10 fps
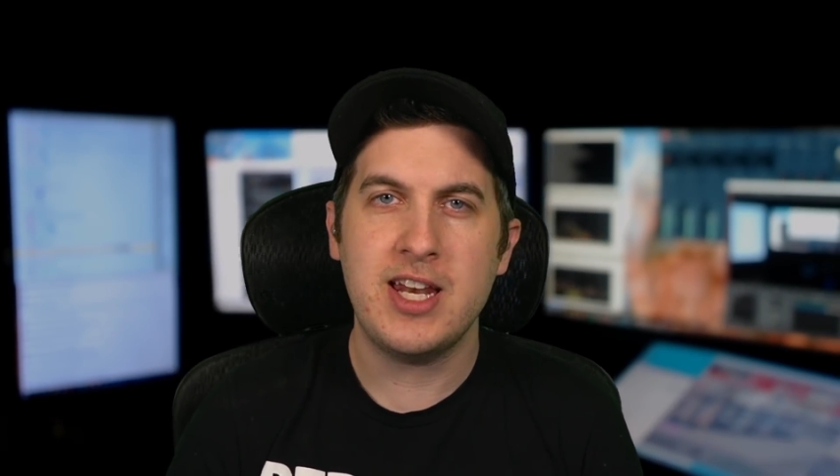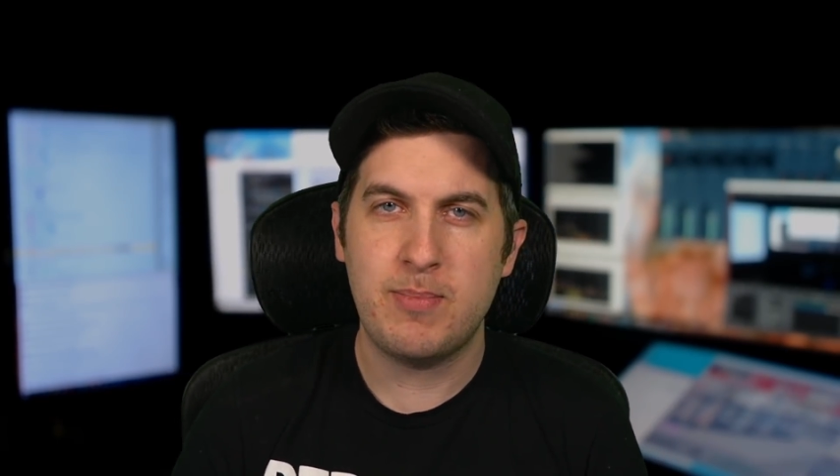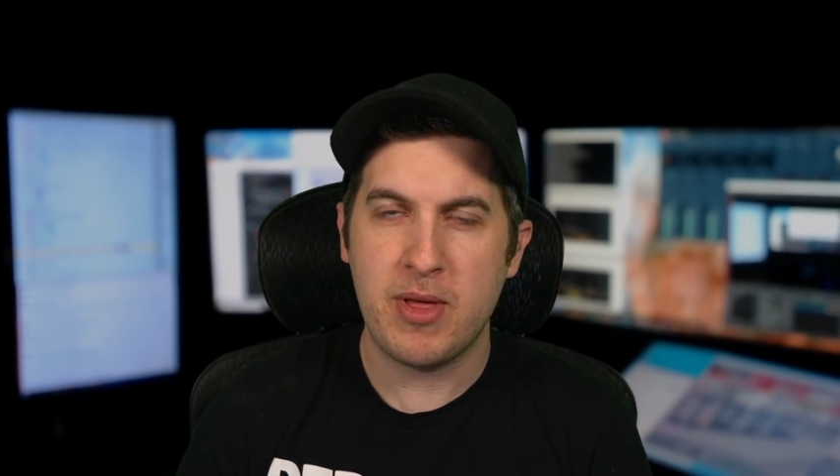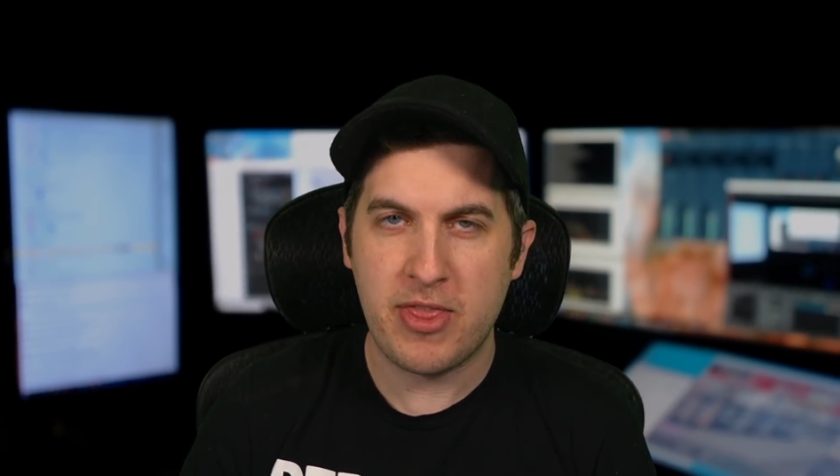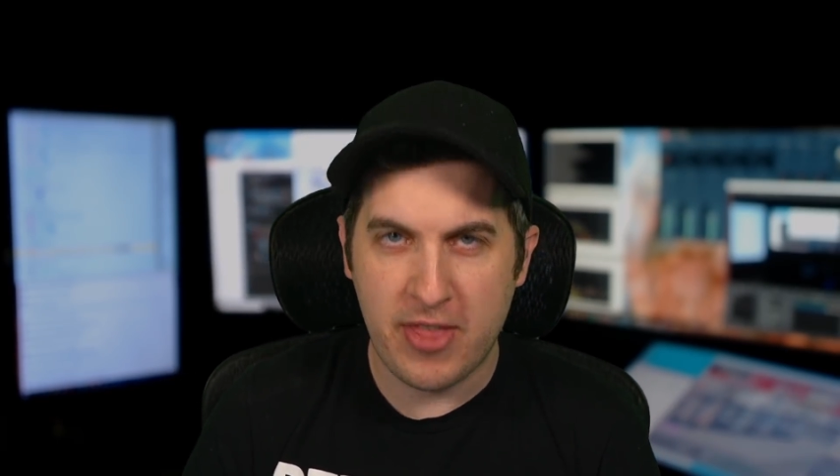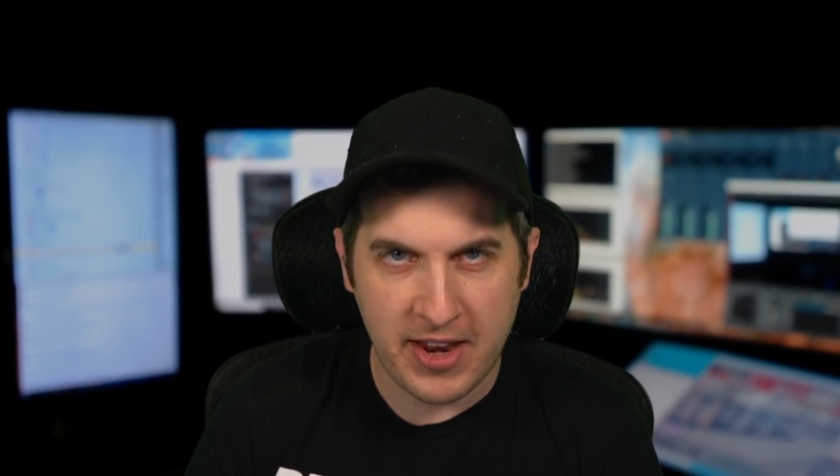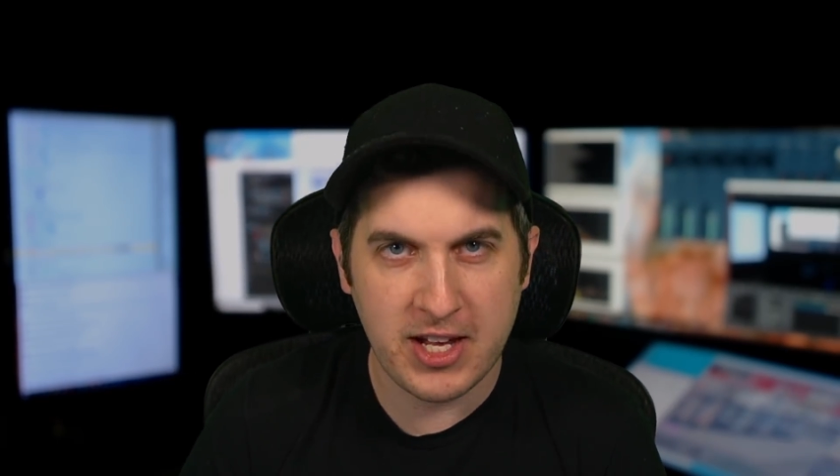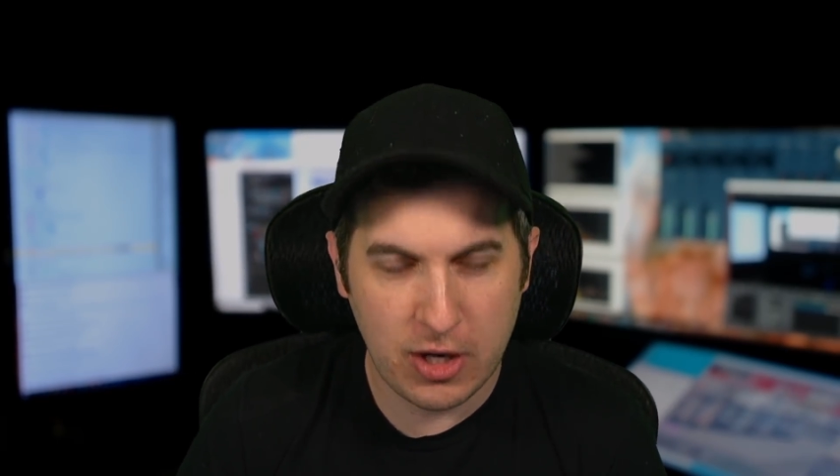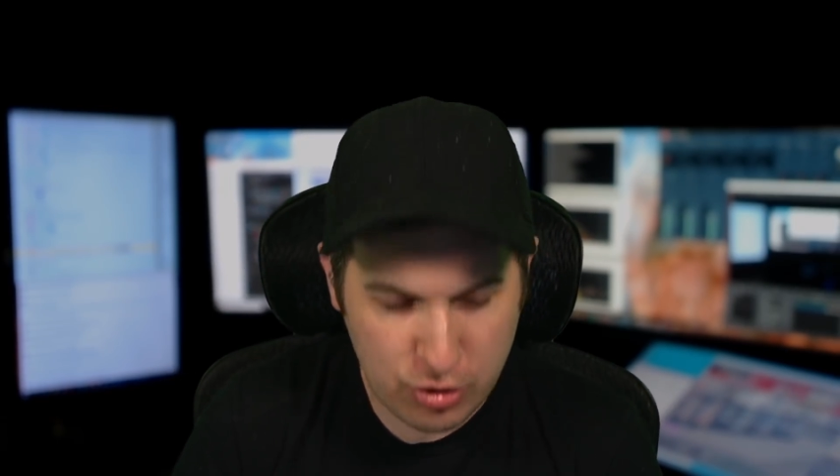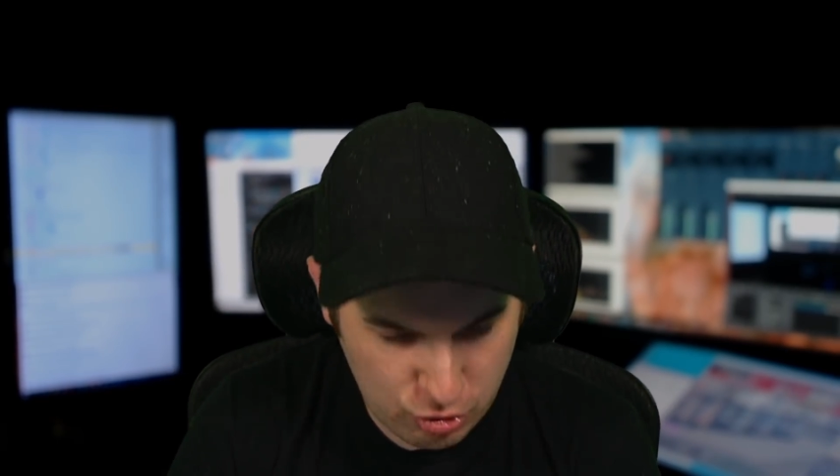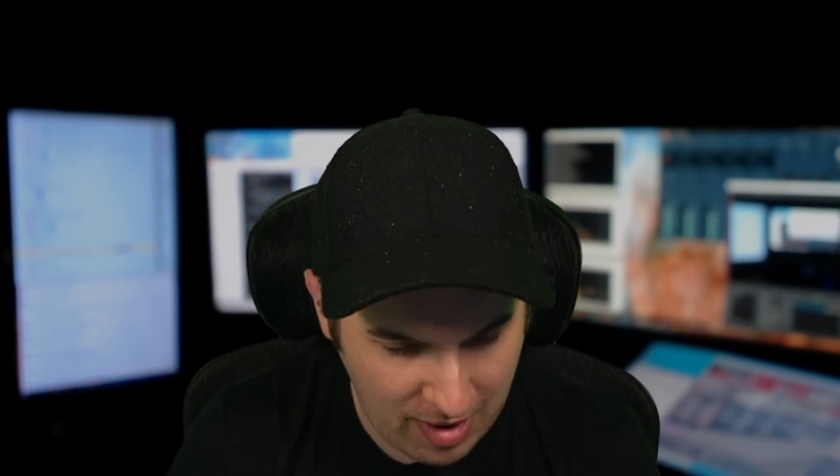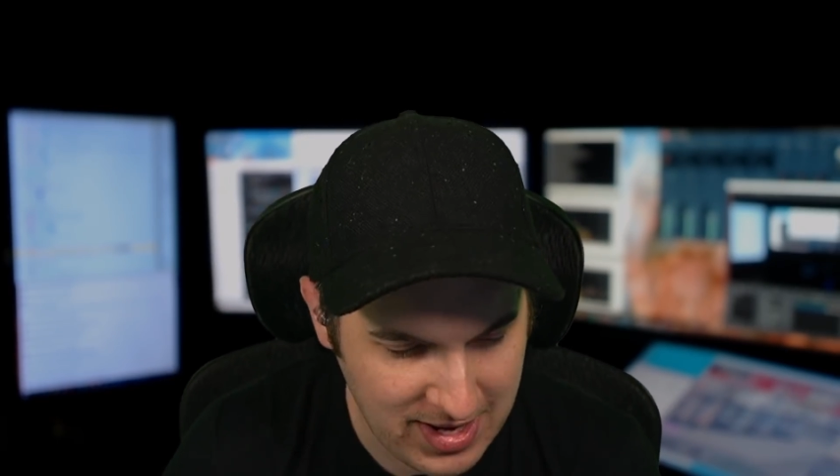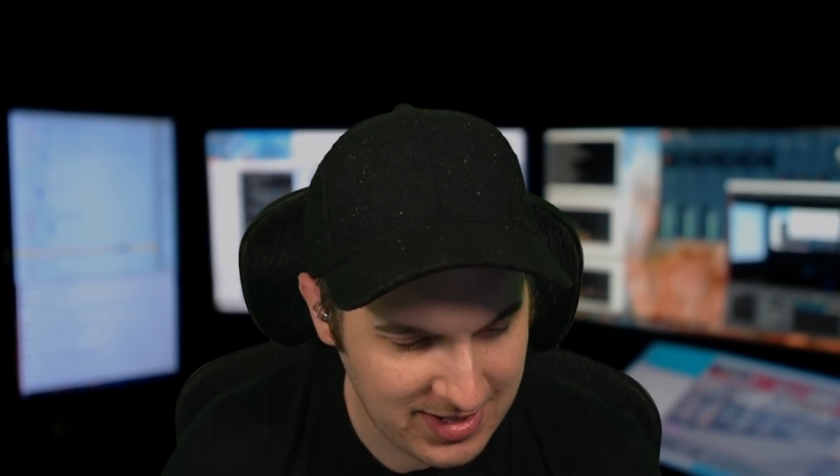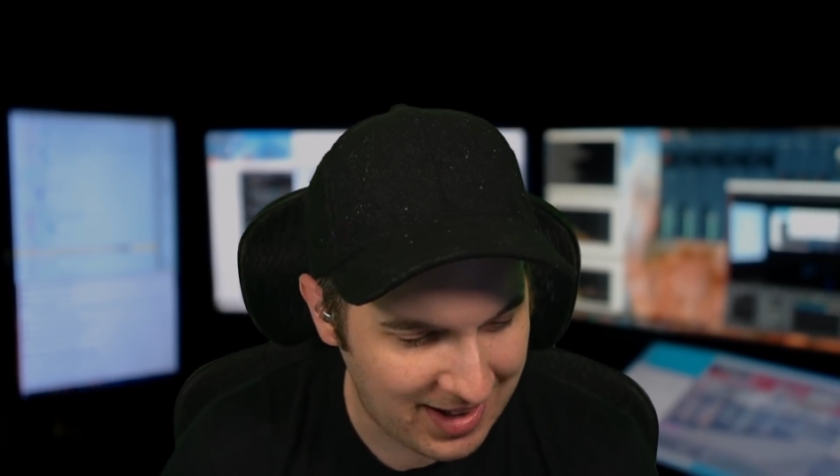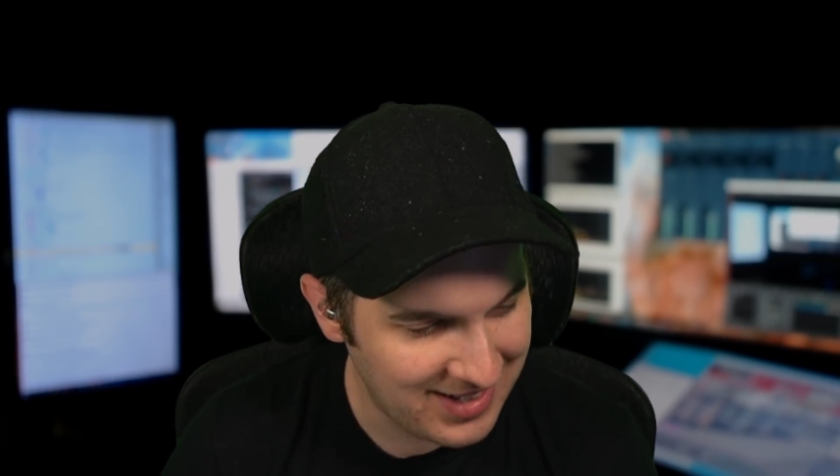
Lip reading: and pathetic trend